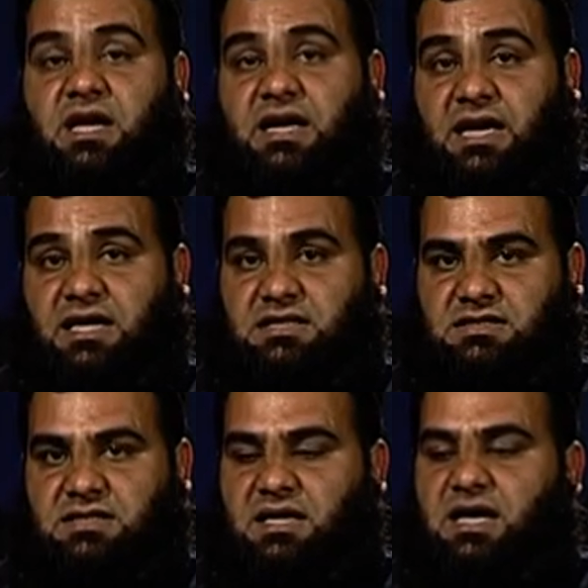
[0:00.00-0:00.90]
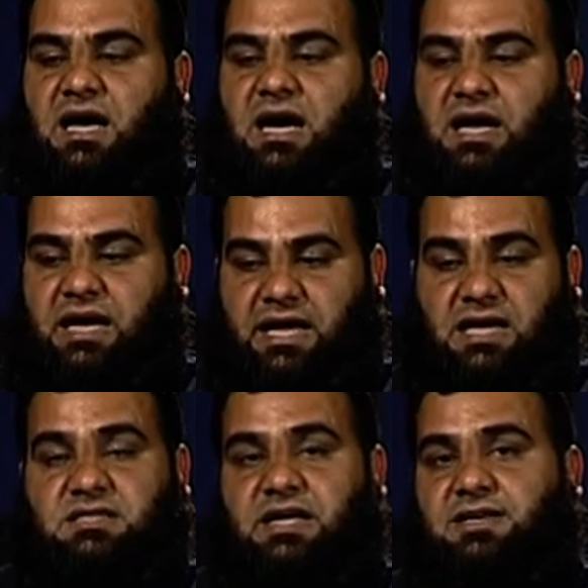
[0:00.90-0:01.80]
And
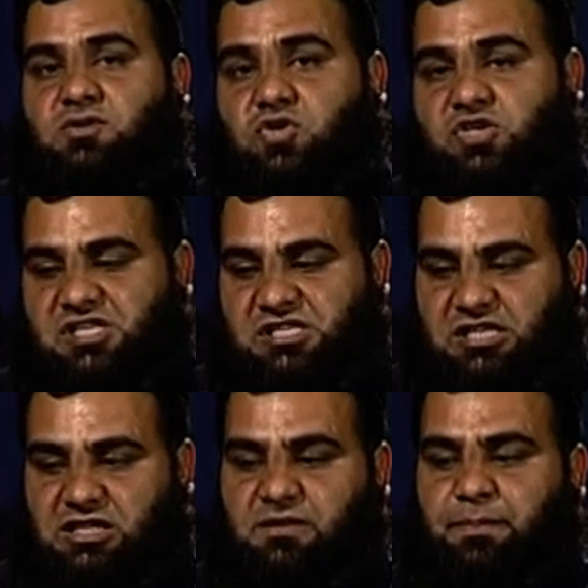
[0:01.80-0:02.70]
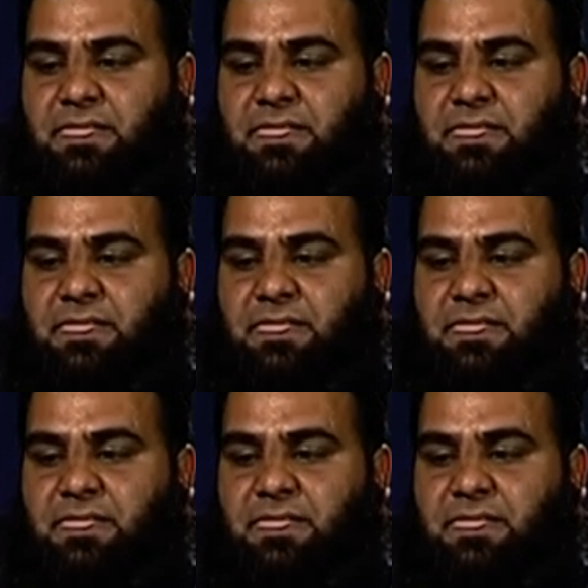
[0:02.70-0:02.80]
as I told earlier,